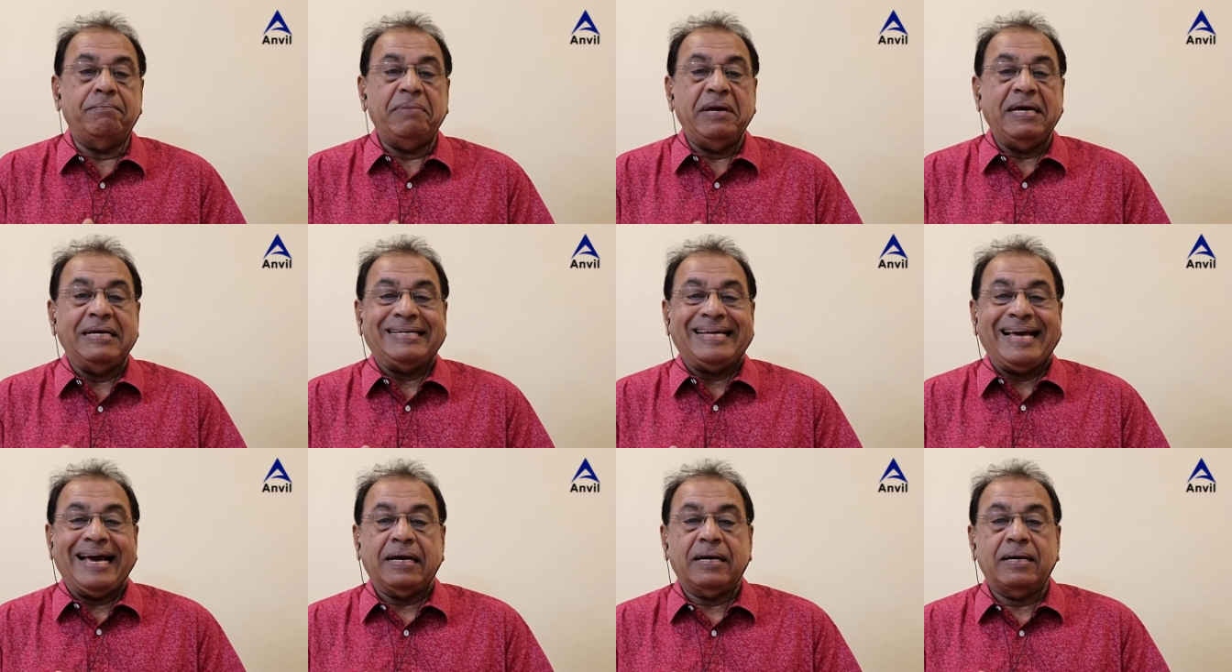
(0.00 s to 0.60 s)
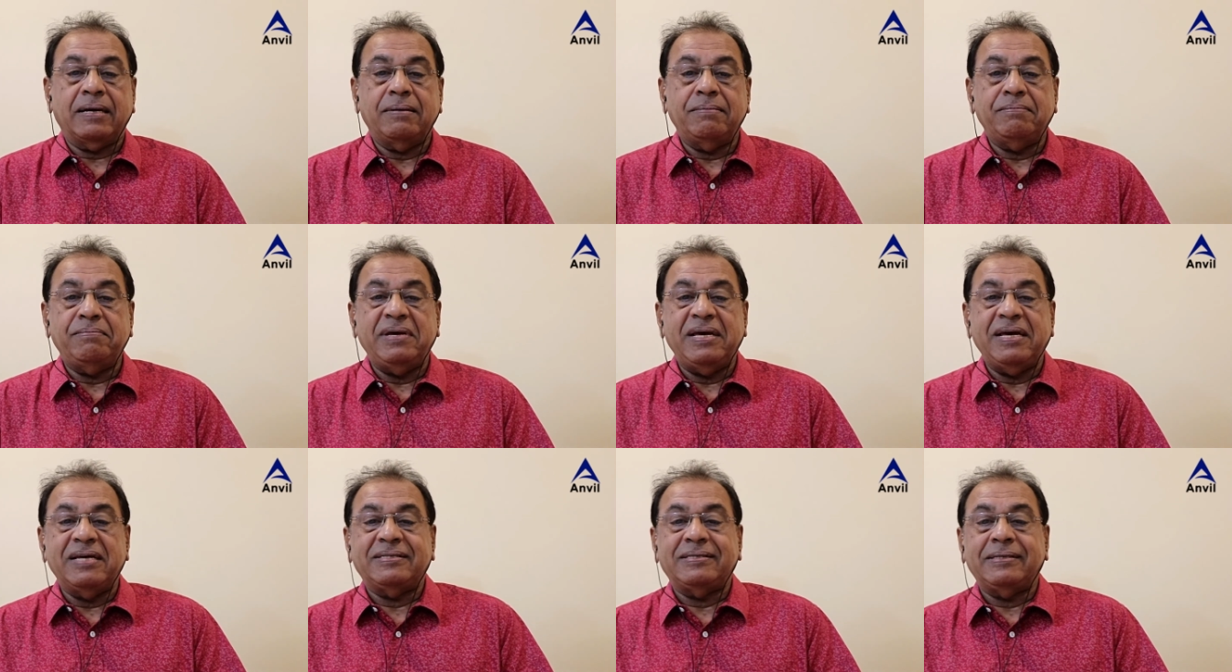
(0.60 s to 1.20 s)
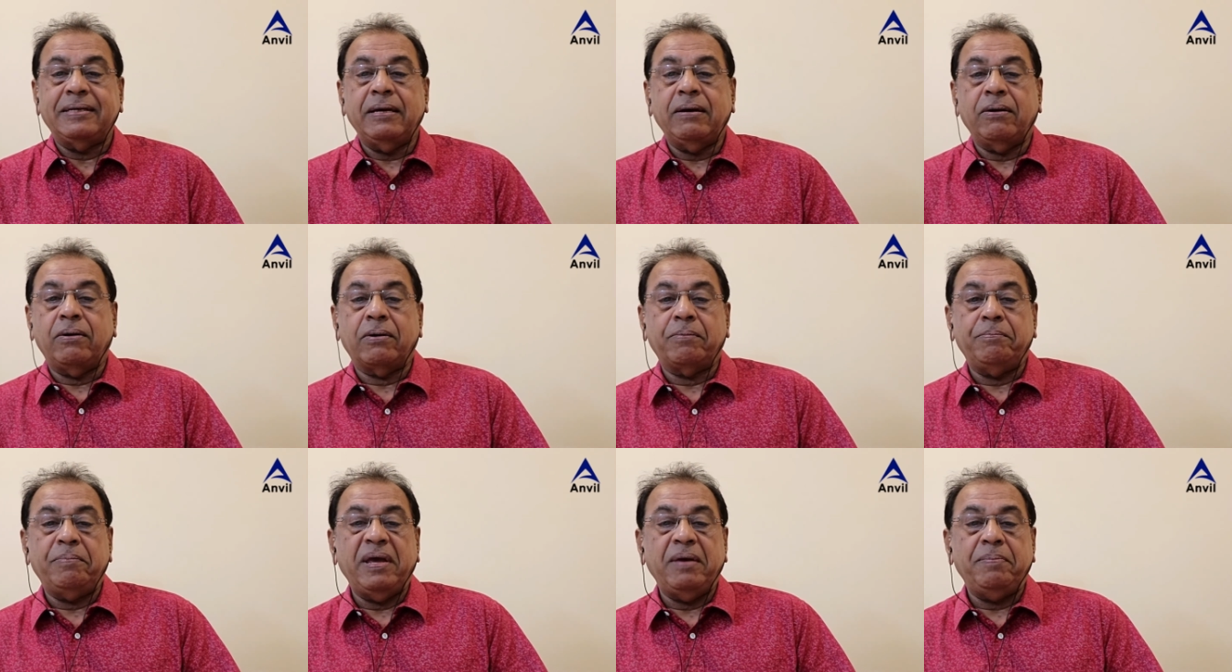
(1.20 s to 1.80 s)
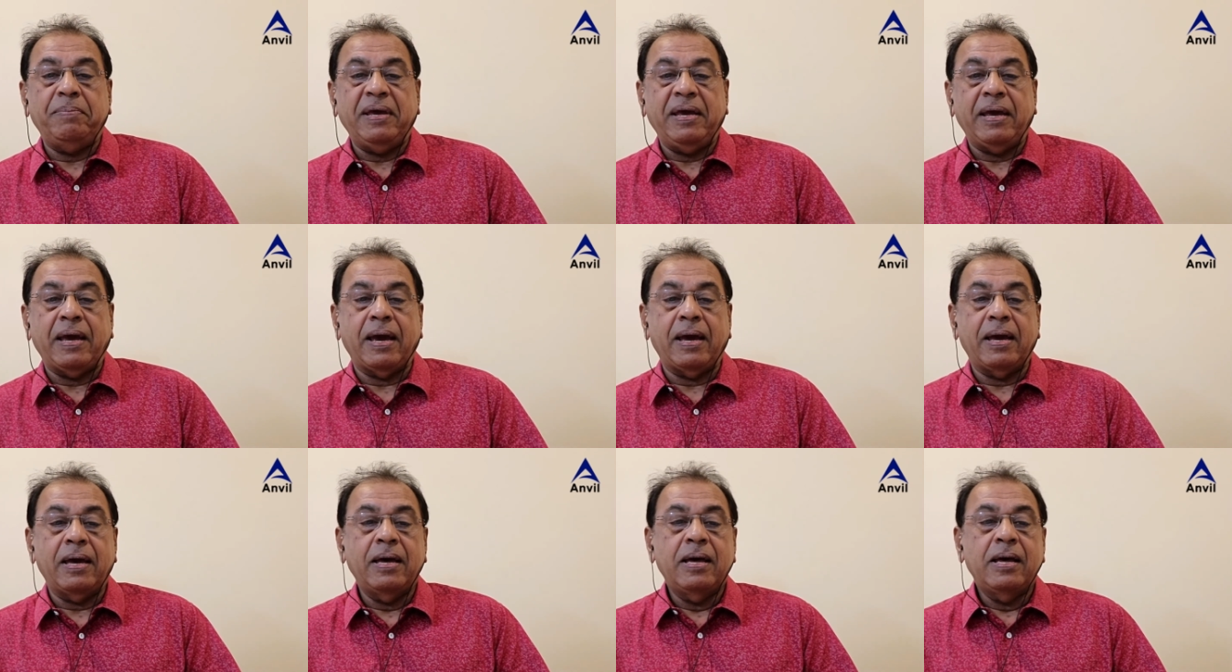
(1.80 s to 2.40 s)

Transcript: be it tech, BSc or BBA,